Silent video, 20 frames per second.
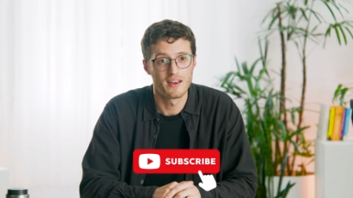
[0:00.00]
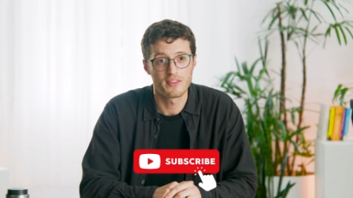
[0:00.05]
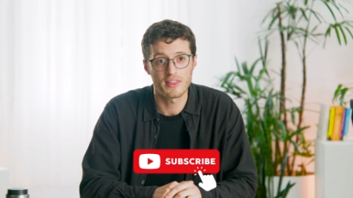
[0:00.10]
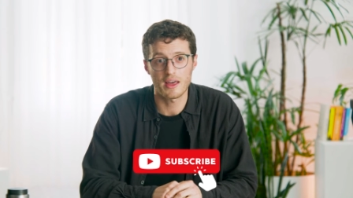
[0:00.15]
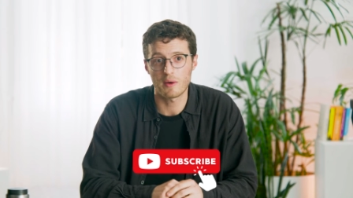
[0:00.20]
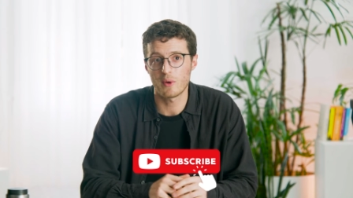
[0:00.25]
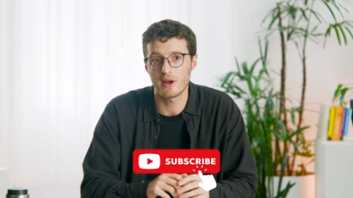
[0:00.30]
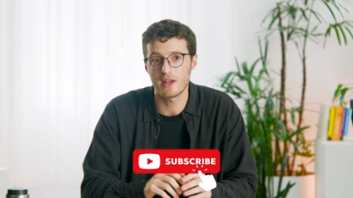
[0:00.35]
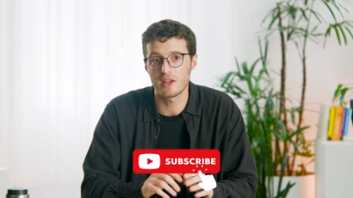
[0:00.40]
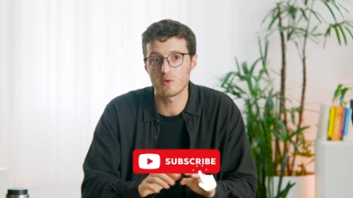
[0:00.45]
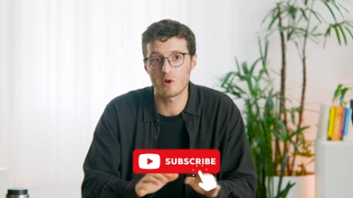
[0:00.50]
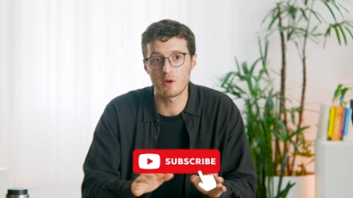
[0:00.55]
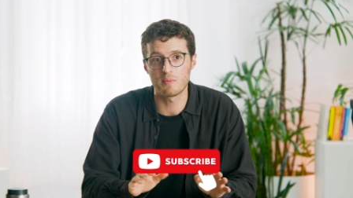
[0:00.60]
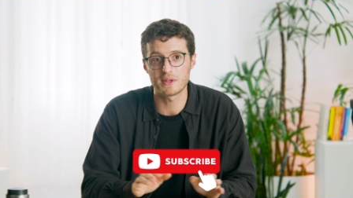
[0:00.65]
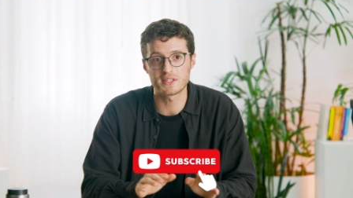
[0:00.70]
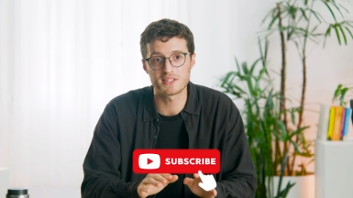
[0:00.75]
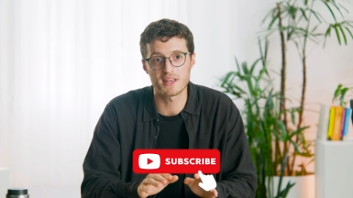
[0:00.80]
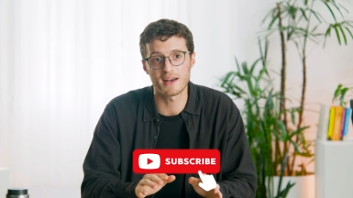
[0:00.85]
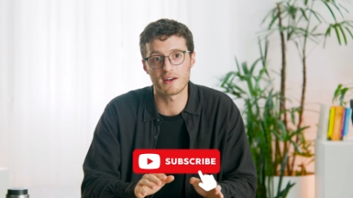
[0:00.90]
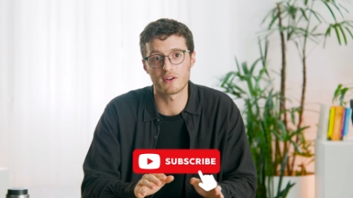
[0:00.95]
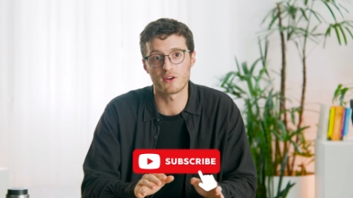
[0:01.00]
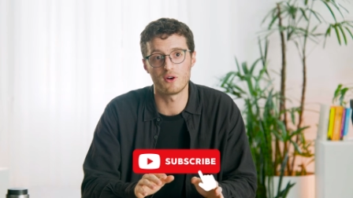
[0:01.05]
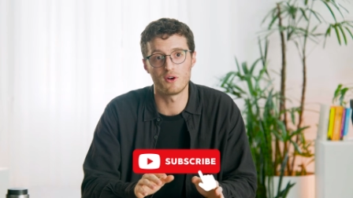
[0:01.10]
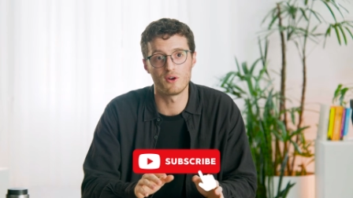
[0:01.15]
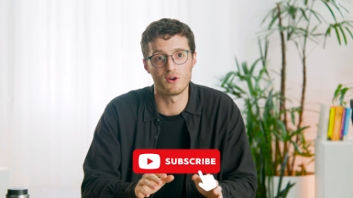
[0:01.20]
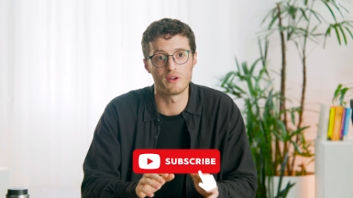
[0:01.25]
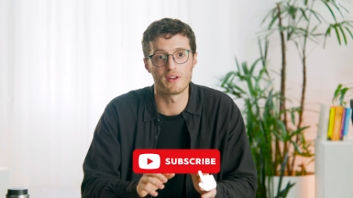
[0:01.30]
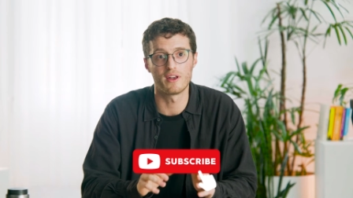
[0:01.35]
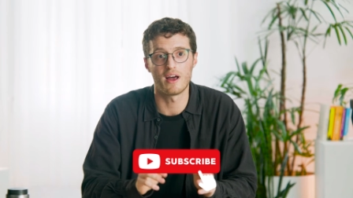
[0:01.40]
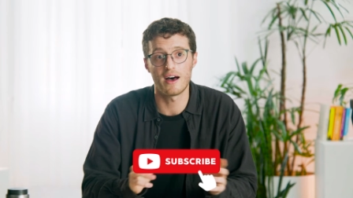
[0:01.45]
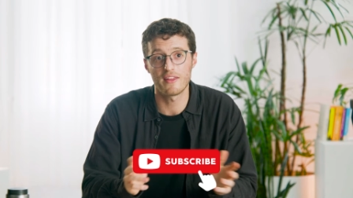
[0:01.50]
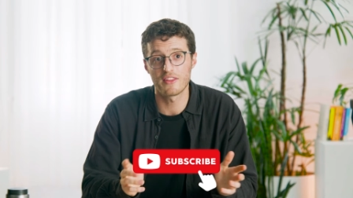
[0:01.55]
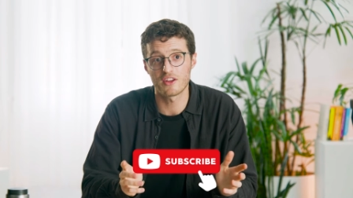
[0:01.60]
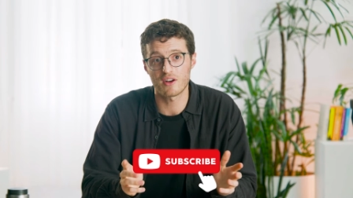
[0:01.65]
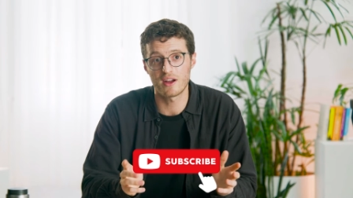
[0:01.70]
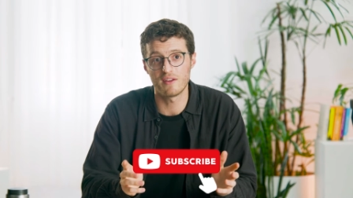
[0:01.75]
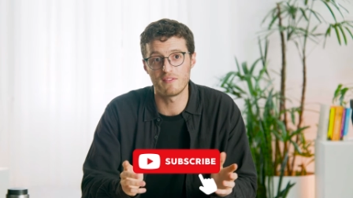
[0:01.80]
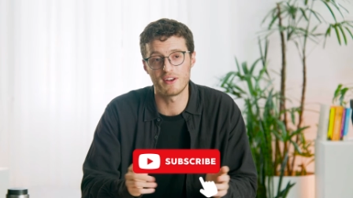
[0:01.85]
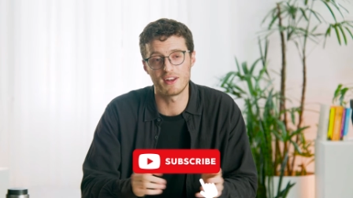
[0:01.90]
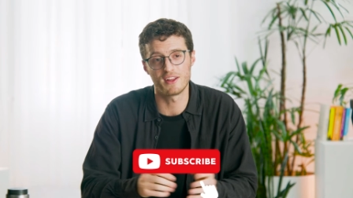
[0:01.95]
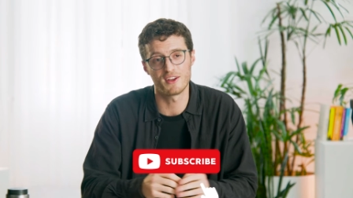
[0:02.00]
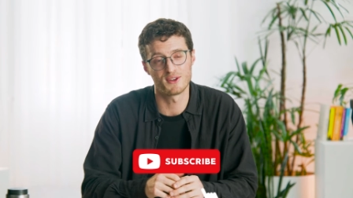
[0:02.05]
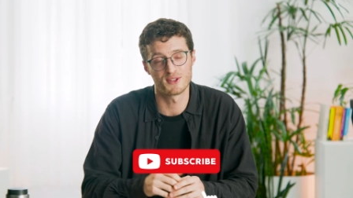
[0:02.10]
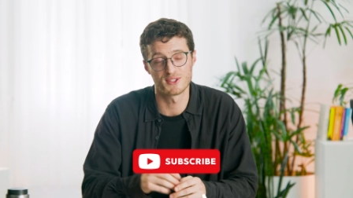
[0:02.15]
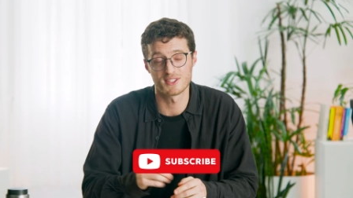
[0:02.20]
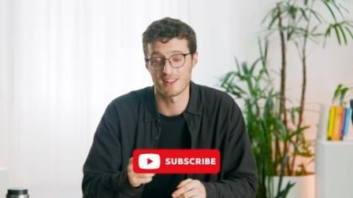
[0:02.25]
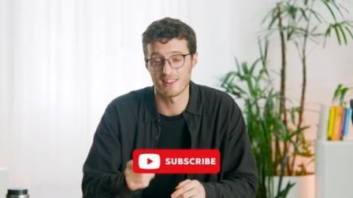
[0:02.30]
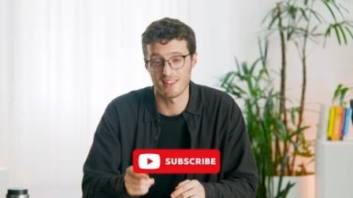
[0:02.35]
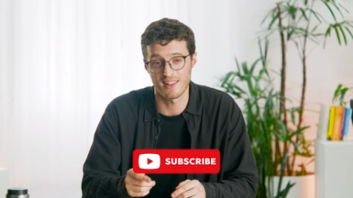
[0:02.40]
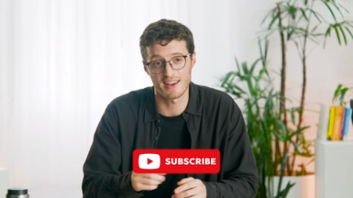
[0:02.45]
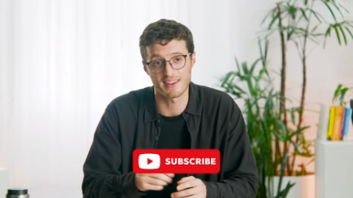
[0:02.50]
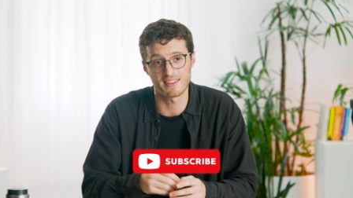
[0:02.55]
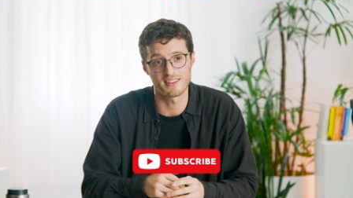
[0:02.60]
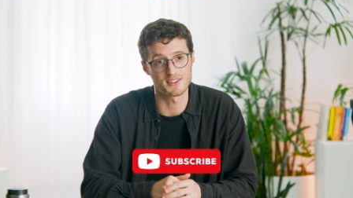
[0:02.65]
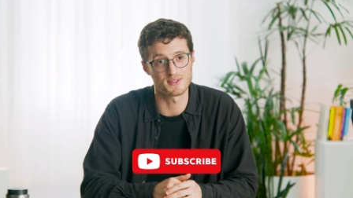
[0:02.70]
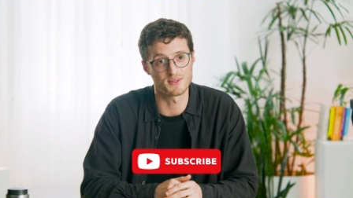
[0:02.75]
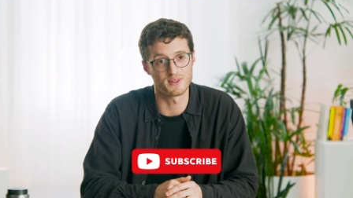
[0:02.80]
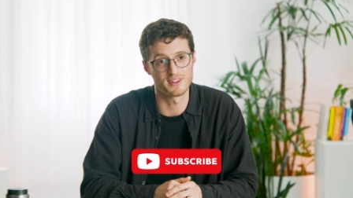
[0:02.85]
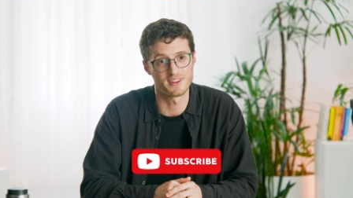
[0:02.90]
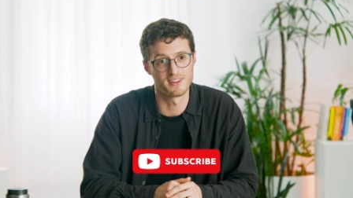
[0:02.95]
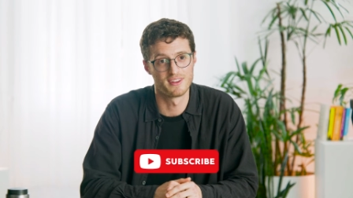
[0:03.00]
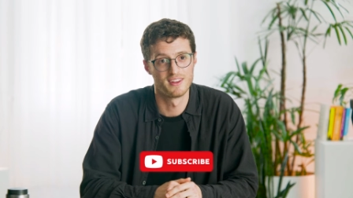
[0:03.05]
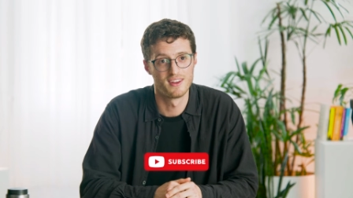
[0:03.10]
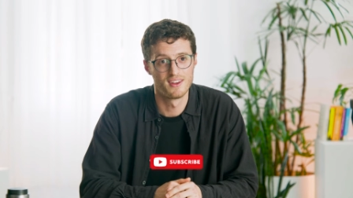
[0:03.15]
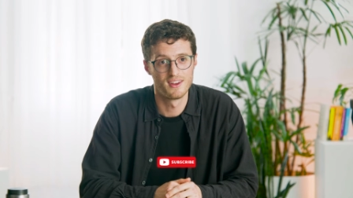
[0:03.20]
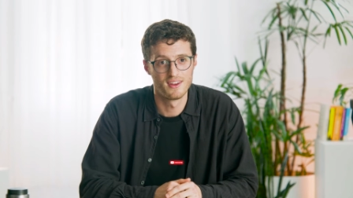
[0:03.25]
That way you won't miss out on other great videos like this one.